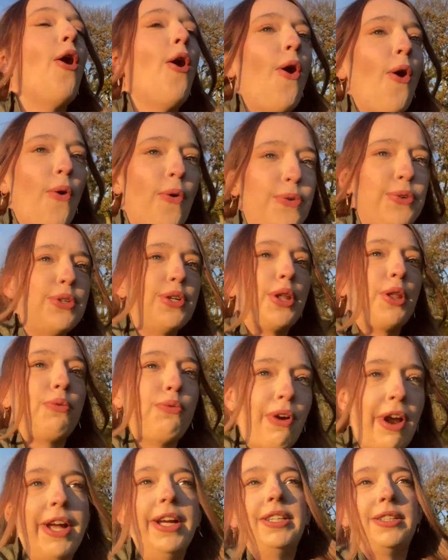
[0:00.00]
onto the
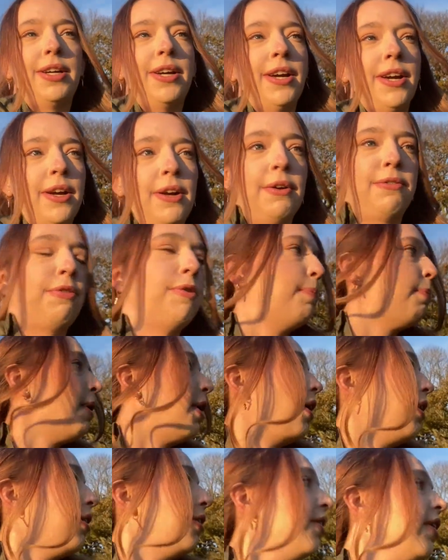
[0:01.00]
right
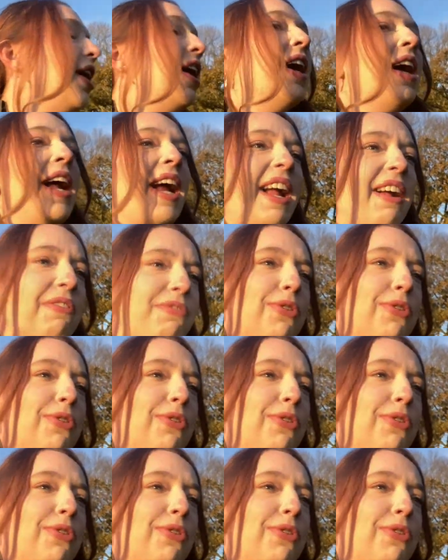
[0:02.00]
footpath. If